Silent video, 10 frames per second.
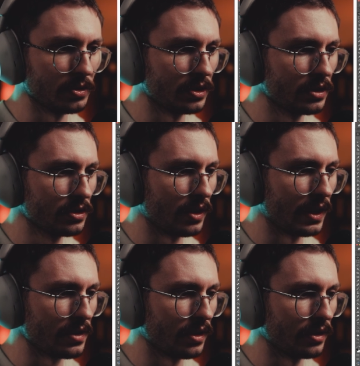so that it's
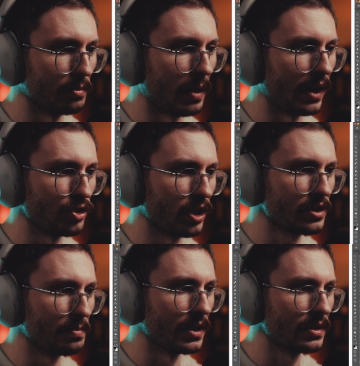under my
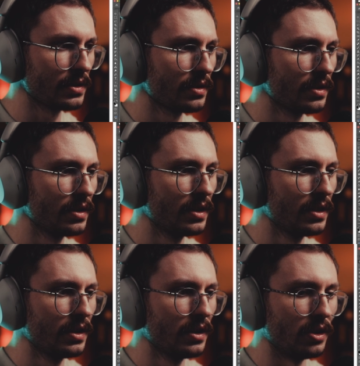adjustments.
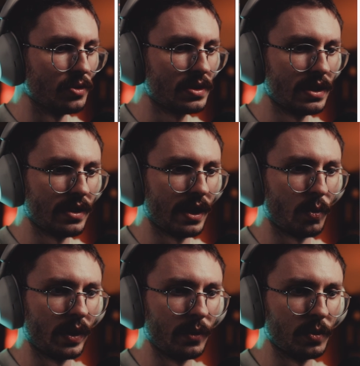You see there, when
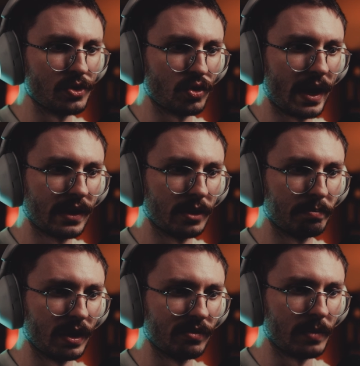it was dragged
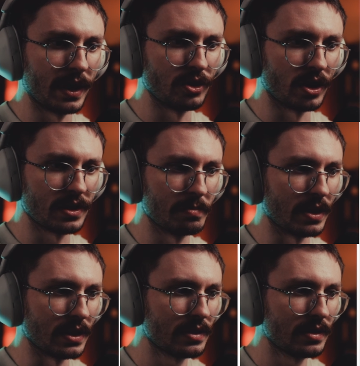above my
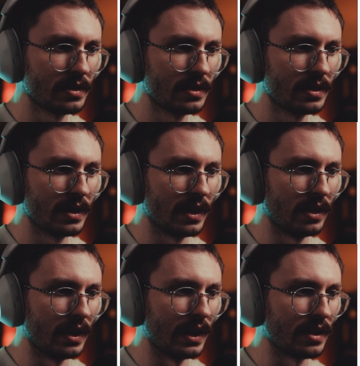adjustments,
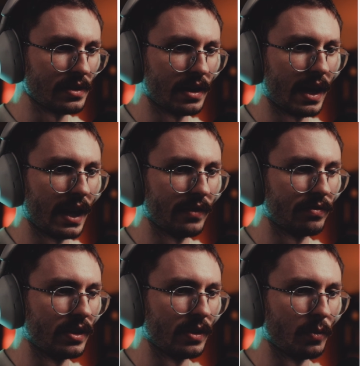it doesn't have
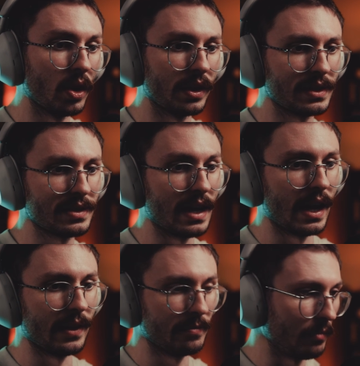the, one, it's
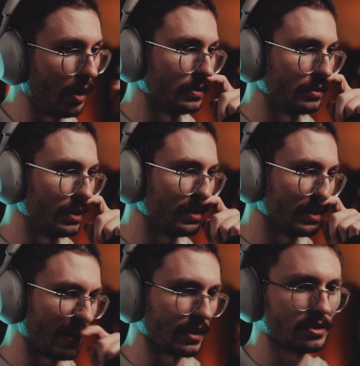not underneath the
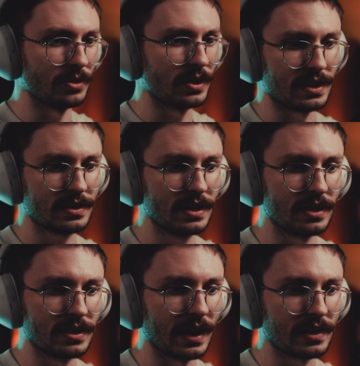text so you can't see the
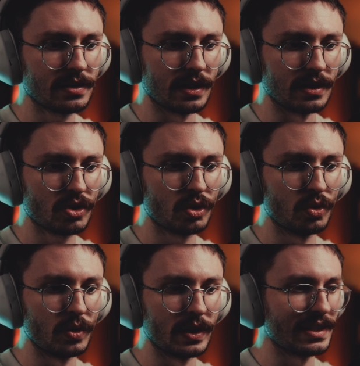text, and two,
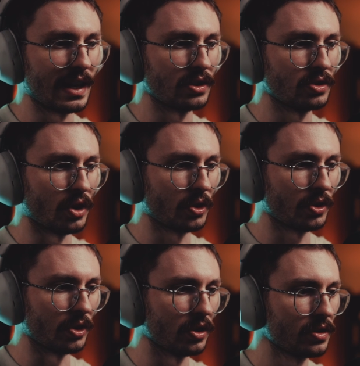it's not
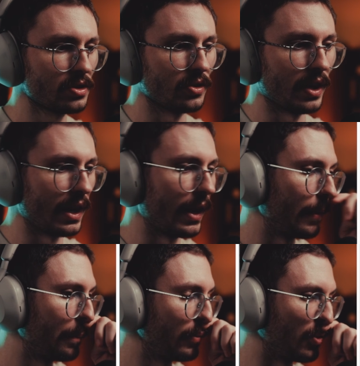darker so that
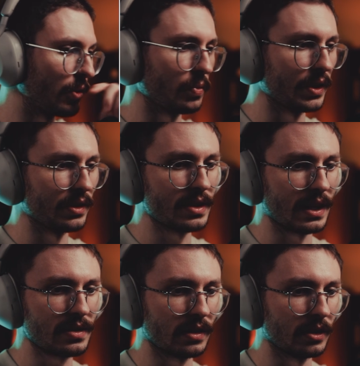you can read the
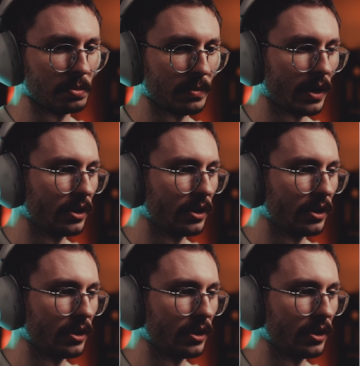text a little bit better.